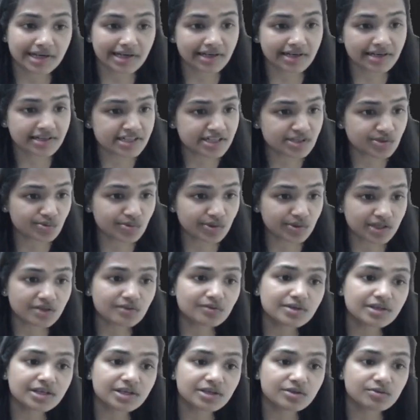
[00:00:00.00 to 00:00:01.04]
any 2d,
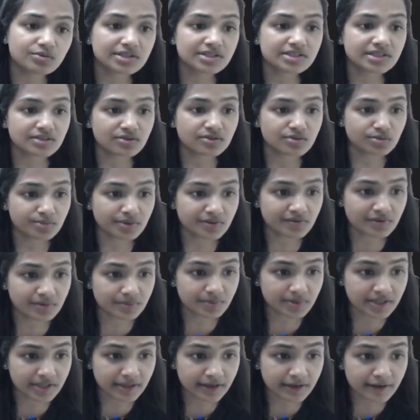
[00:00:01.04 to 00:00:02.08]
only 2s and 2p will
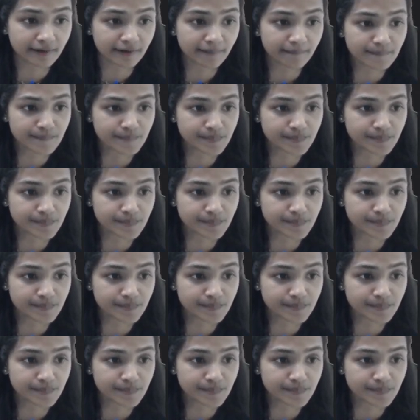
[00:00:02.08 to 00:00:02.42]
be there.